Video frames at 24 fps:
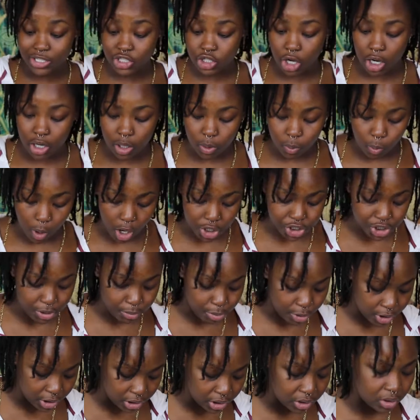I started
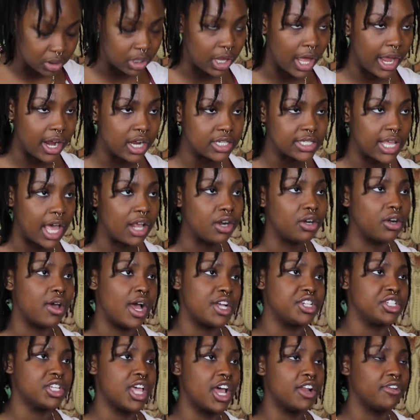watching Pretty Little Liars, I don't know,
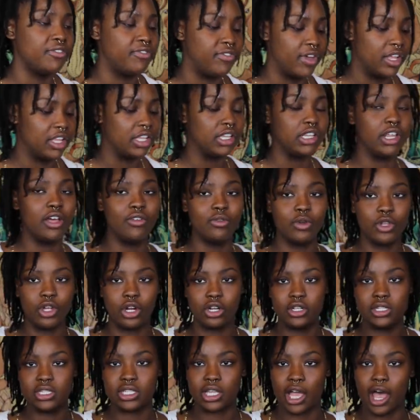I just kind of fell in love with
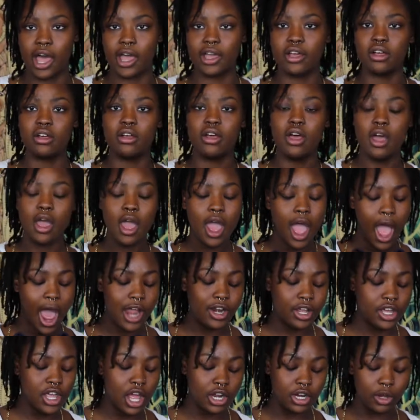her style.
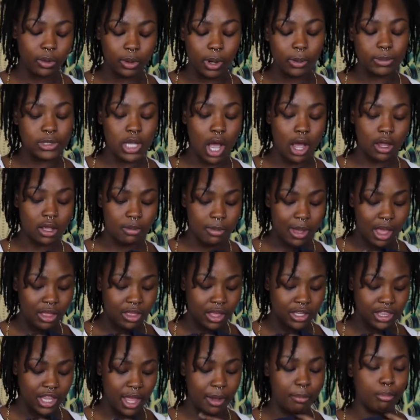I know y'all know what I'm talking
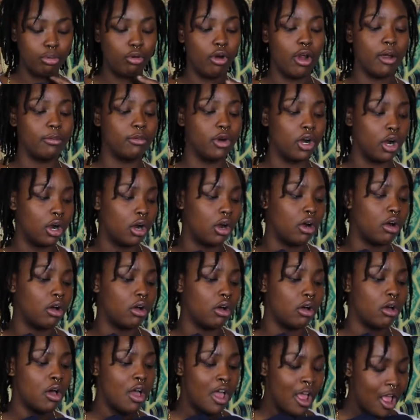about, like that prep
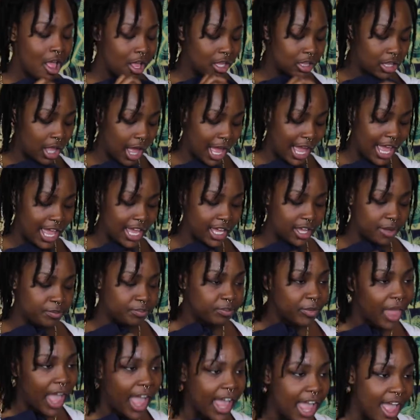girl, like
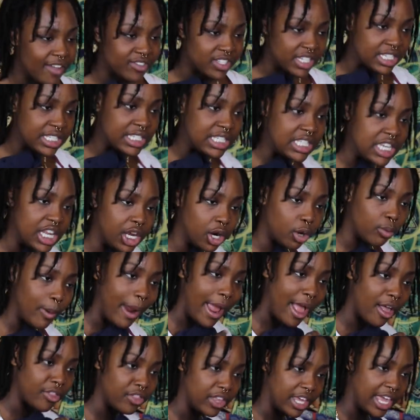I have to sneak
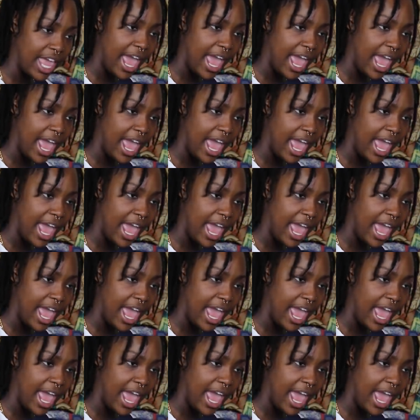around the